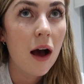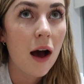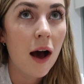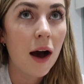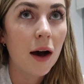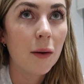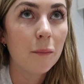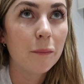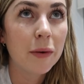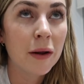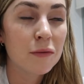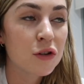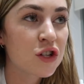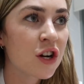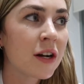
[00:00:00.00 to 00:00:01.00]
But
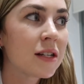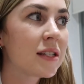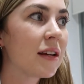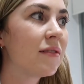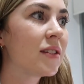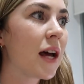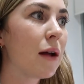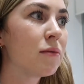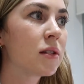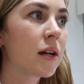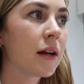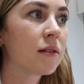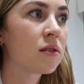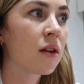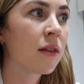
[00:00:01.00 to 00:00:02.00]
I'm just trying to save time
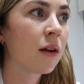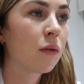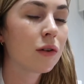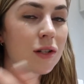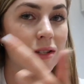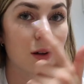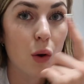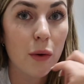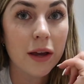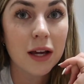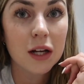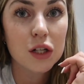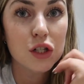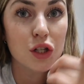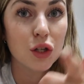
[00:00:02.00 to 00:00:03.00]
tonight, so I think we're just
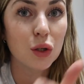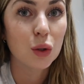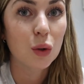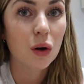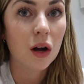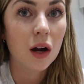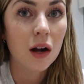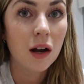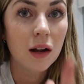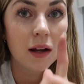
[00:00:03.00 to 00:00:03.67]
going to